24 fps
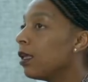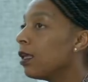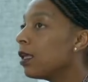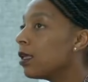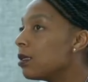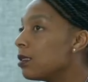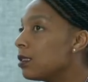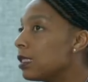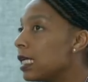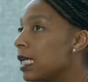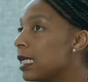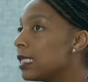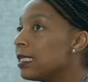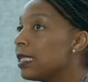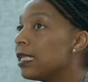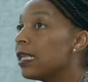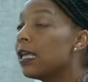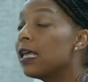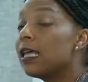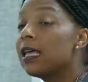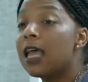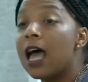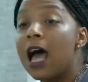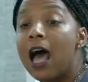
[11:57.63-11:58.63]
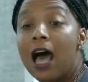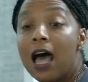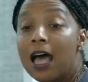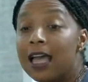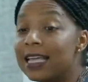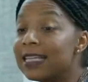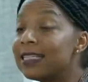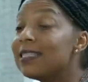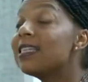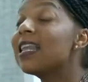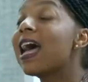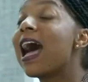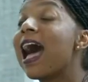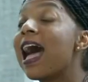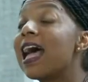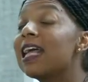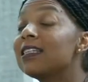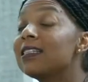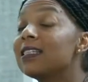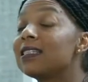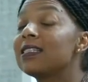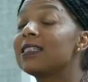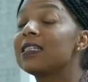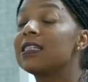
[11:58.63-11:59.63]
illness uh, is
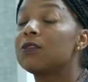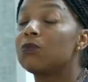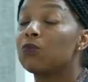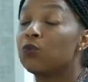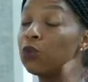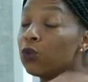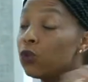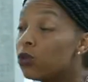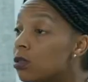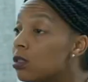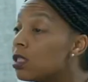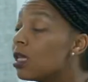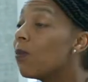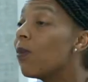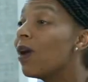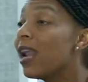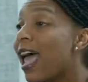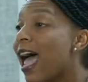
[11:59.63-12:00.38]
not, doesn't rule someone